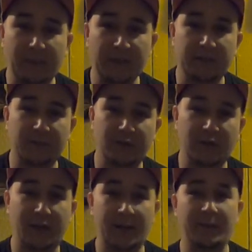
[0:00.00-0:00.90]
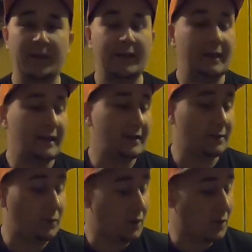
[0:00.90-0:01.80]
Please subscribe. And
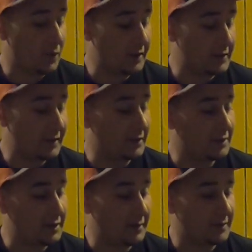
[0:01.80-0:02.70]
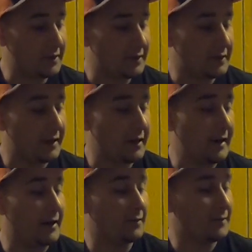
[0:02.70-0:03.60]
tomorrow we're going to take the GMC Sierra
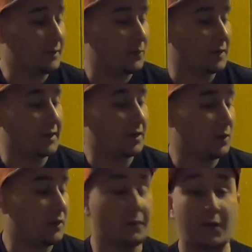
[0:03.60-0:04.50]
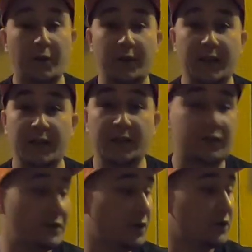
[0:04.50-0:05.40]
out and we're going to go off-roading in the
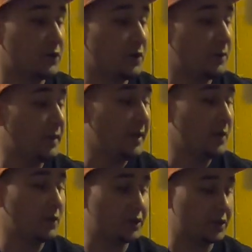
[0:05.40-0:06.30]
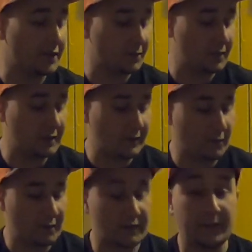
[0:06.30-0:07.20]
snowstorm with Street Speed
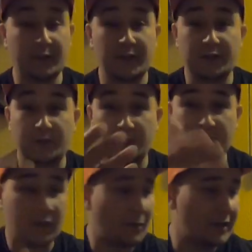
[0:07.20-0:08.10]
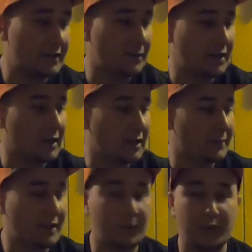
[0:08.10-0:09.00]
717. As you can tell by some of the
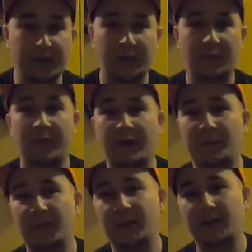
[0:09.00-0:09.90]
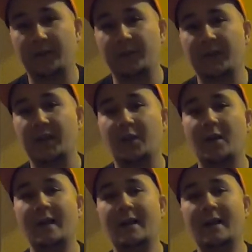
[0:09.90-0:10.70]
clips I put in at the very beginning of the video,